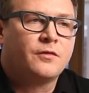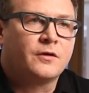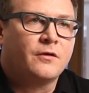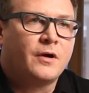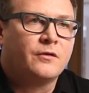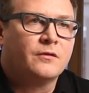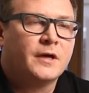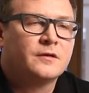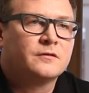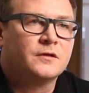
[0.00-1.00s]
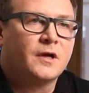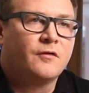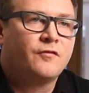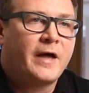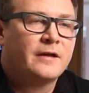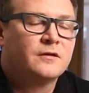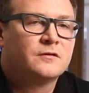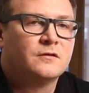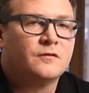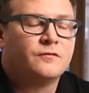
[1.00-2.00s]
thicker outer light to get a
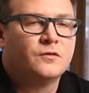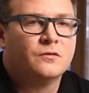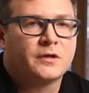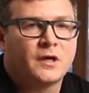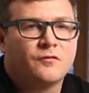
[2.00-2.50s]
flatness, and if you look at